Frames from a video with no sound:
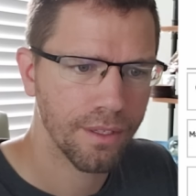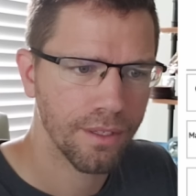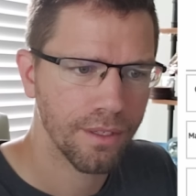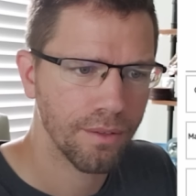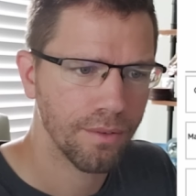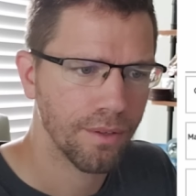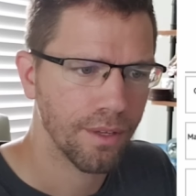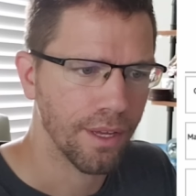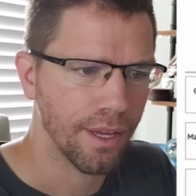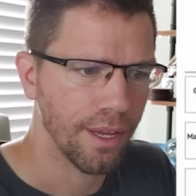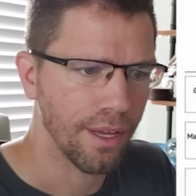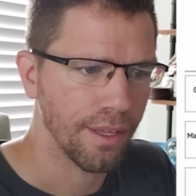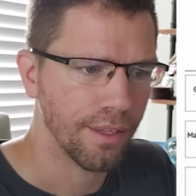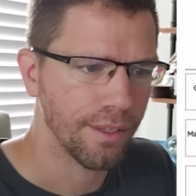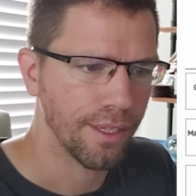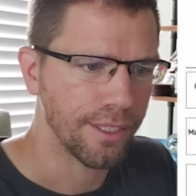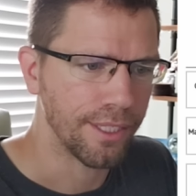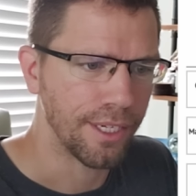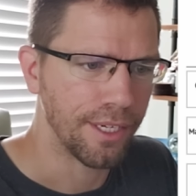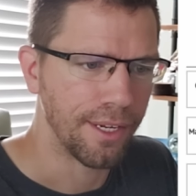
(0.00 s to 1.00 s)
Okay,
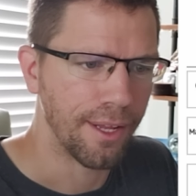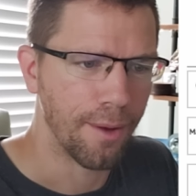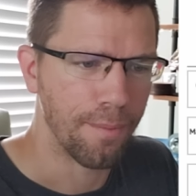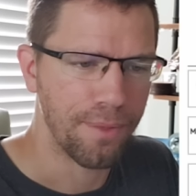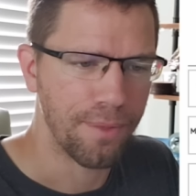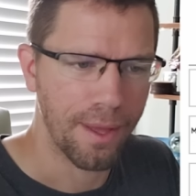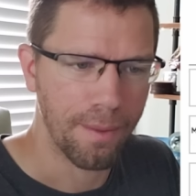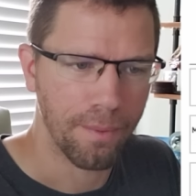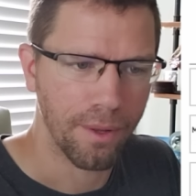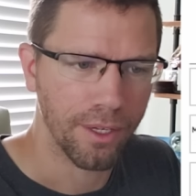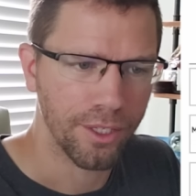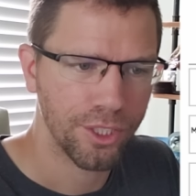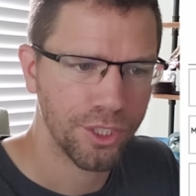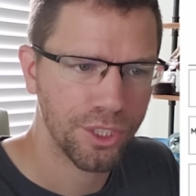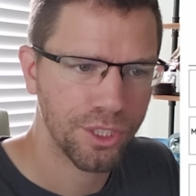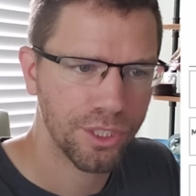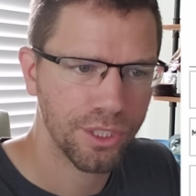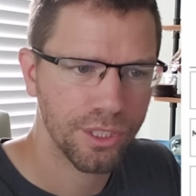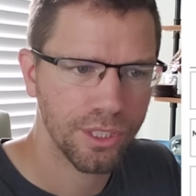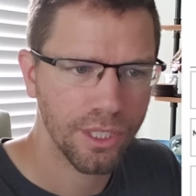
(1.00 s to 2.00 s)
that didn't help that
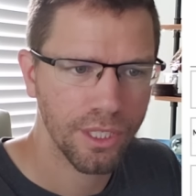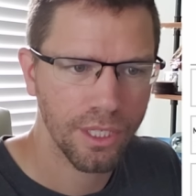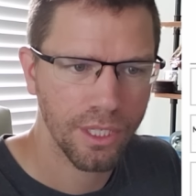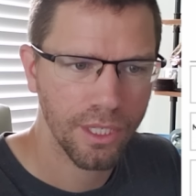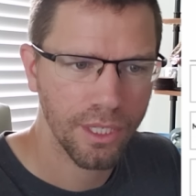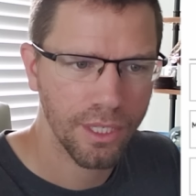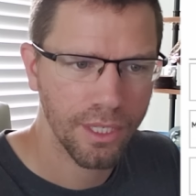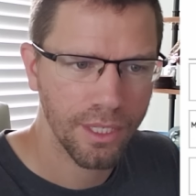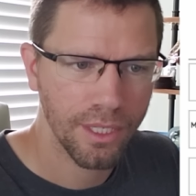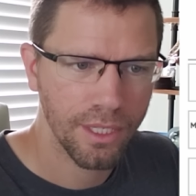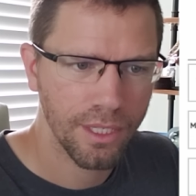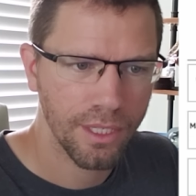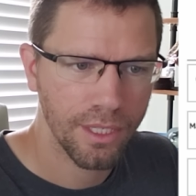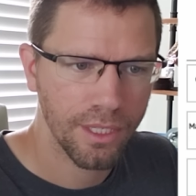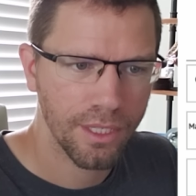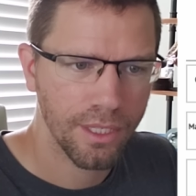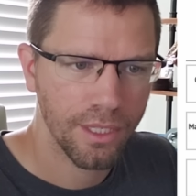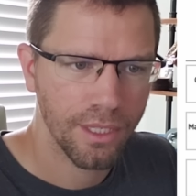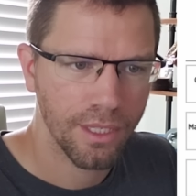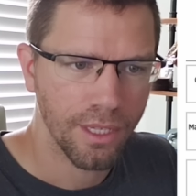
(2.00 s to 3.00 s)
much.
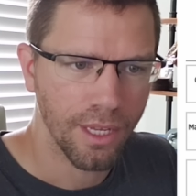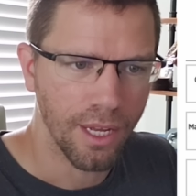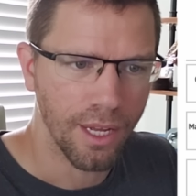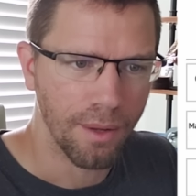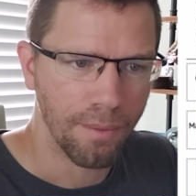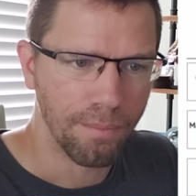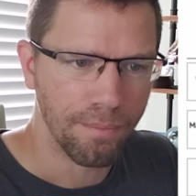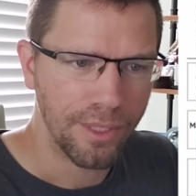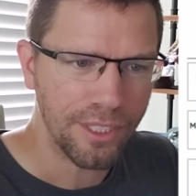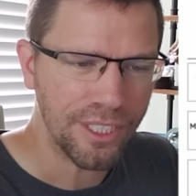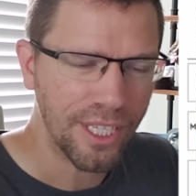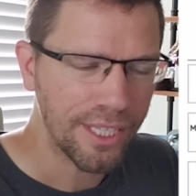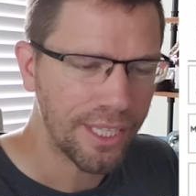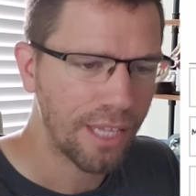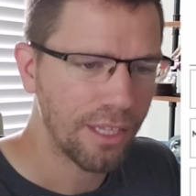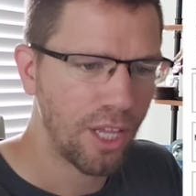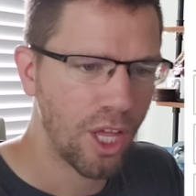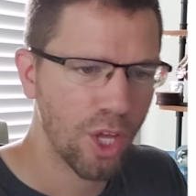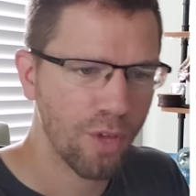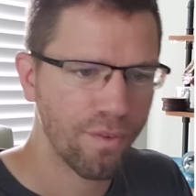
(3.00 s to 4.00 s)
It's not that
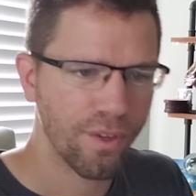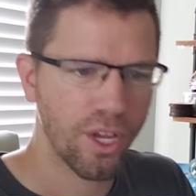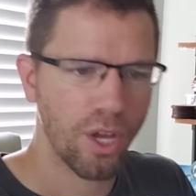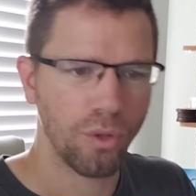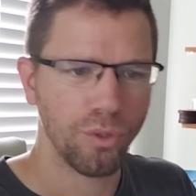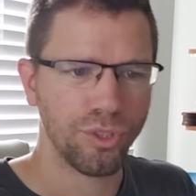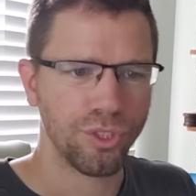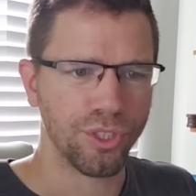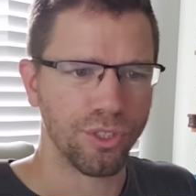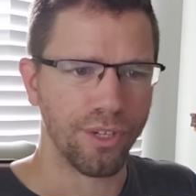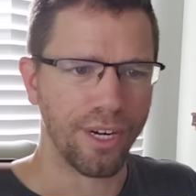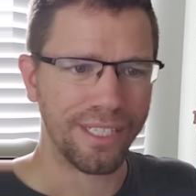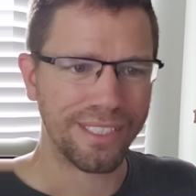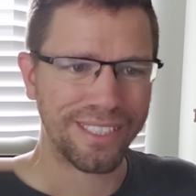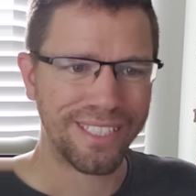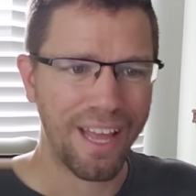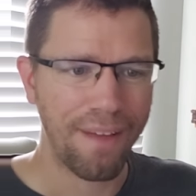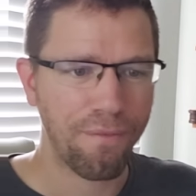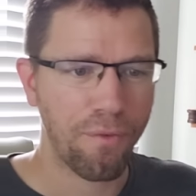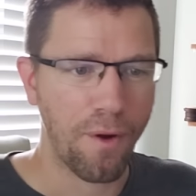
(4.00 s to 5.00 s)
long of a coaster, and it's
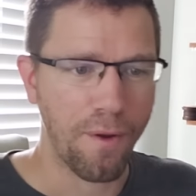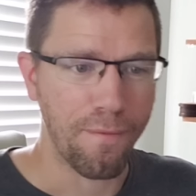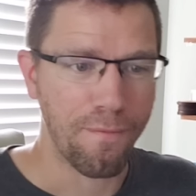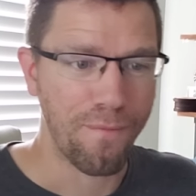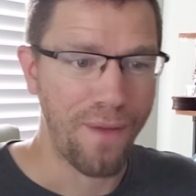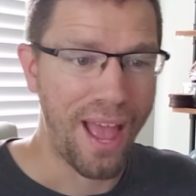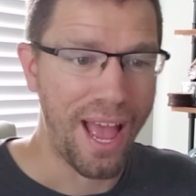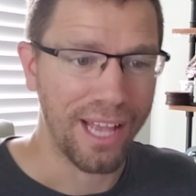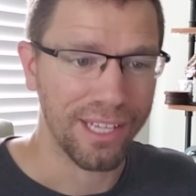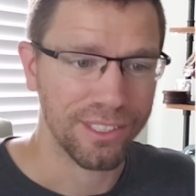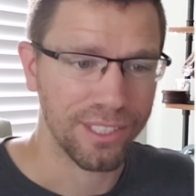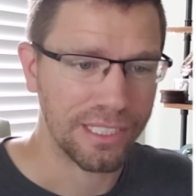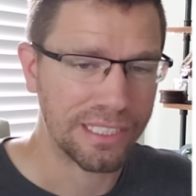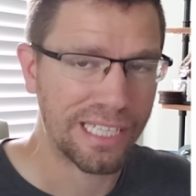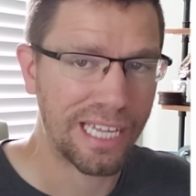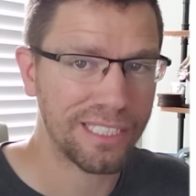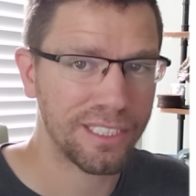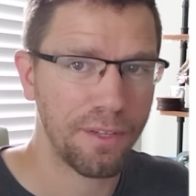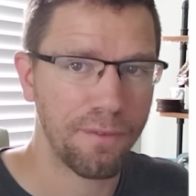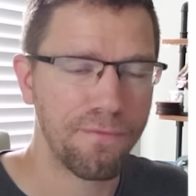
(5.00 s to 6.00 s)
not very fast. It's
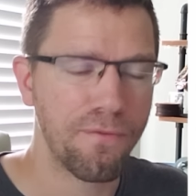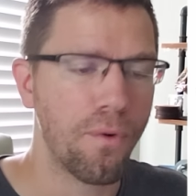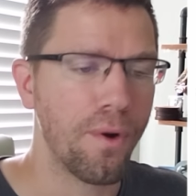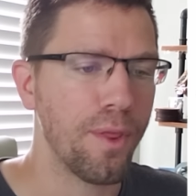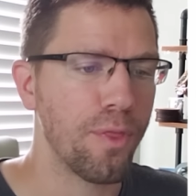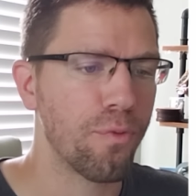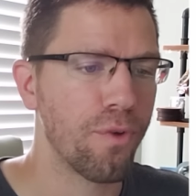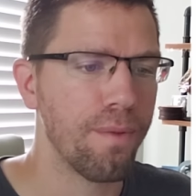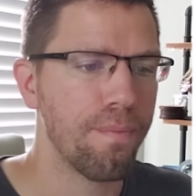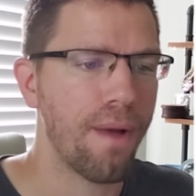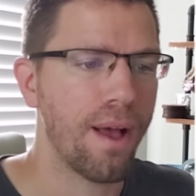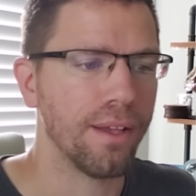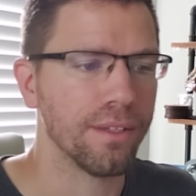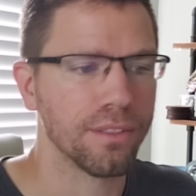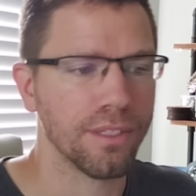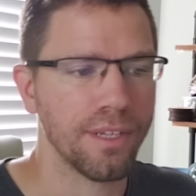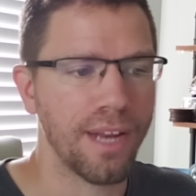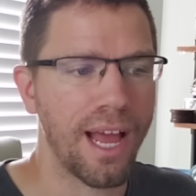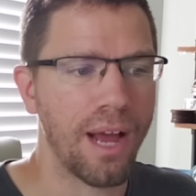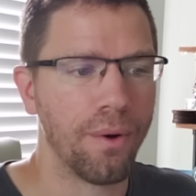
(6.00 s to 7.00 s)
less than 43 miles
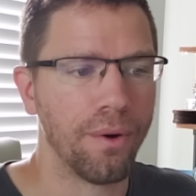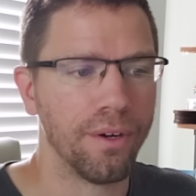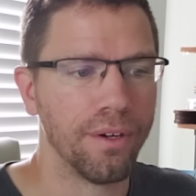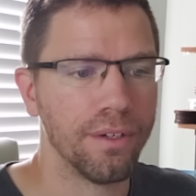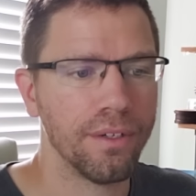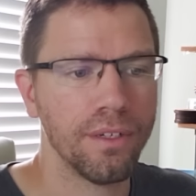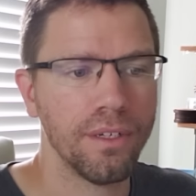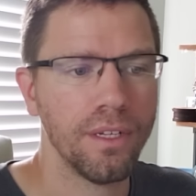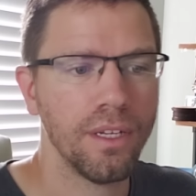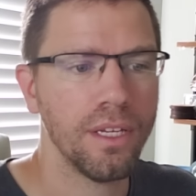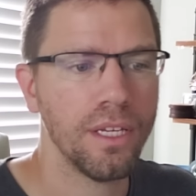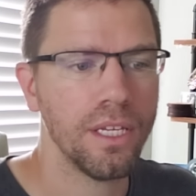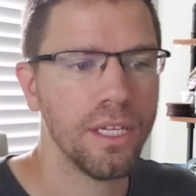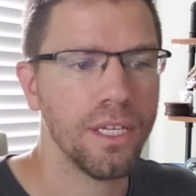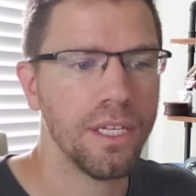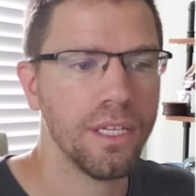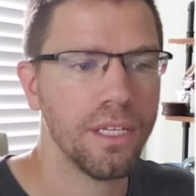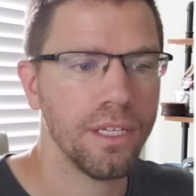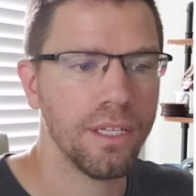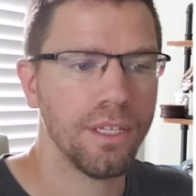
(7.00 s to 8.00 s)
an hour.
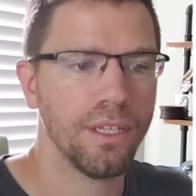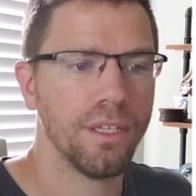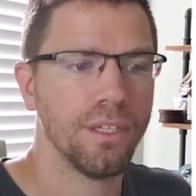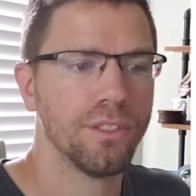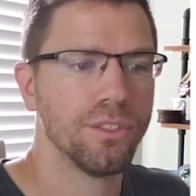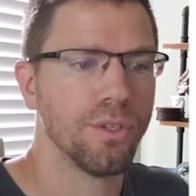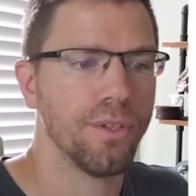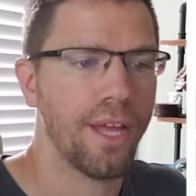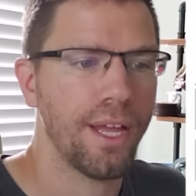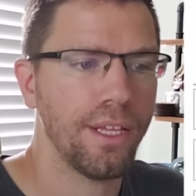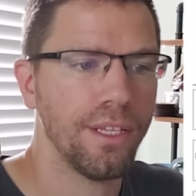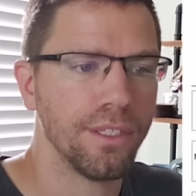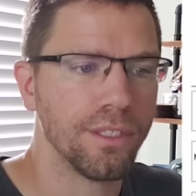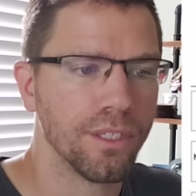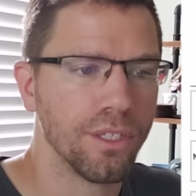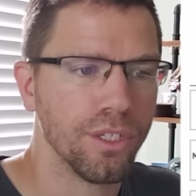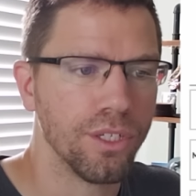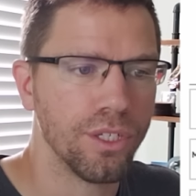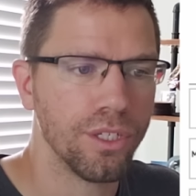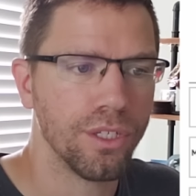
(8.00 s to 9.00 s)
So that is
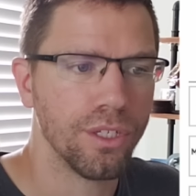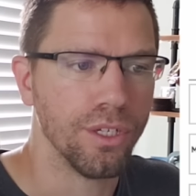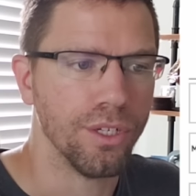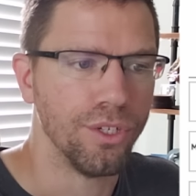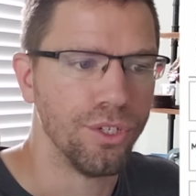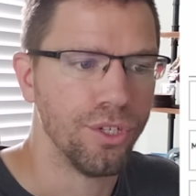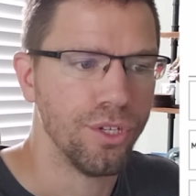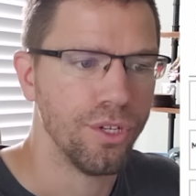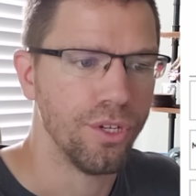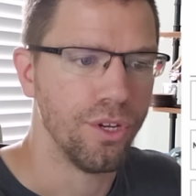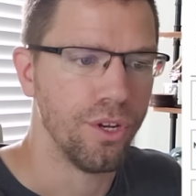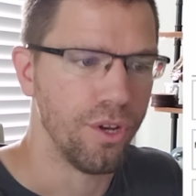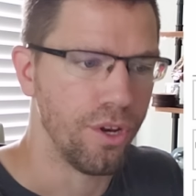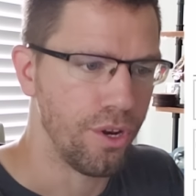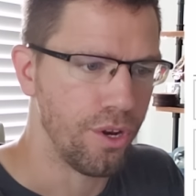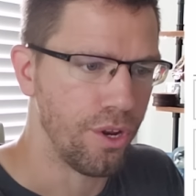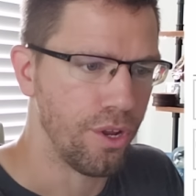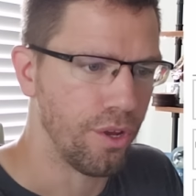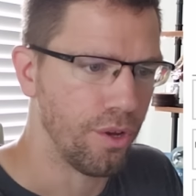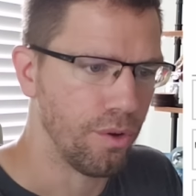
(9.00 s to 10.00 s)
good to
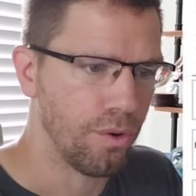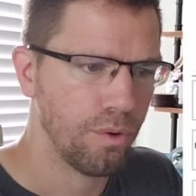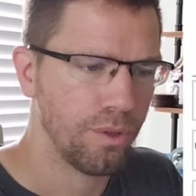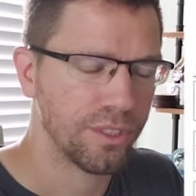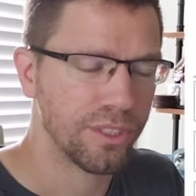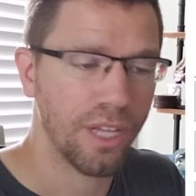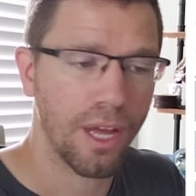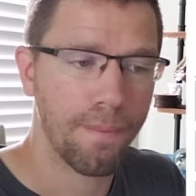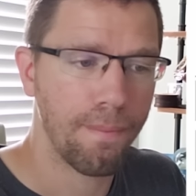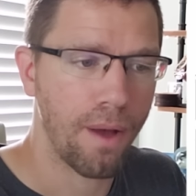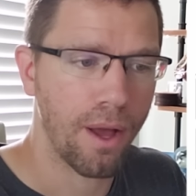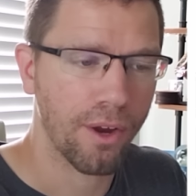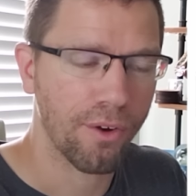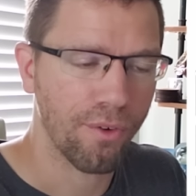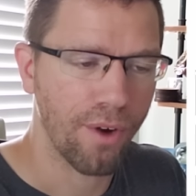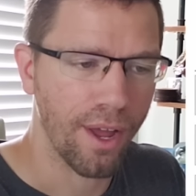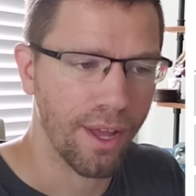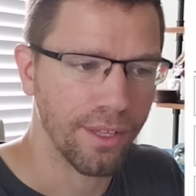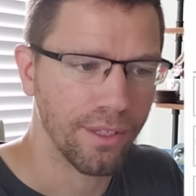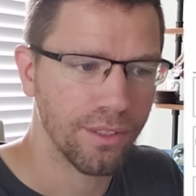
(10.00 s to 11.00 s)
know. It's not Mach
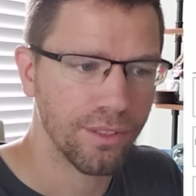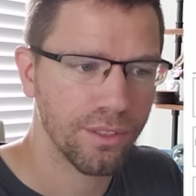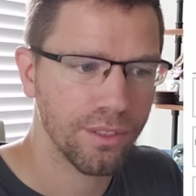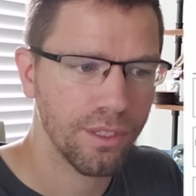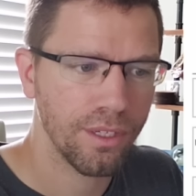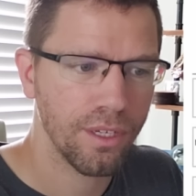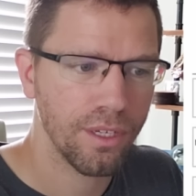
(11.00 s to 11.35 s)
rides.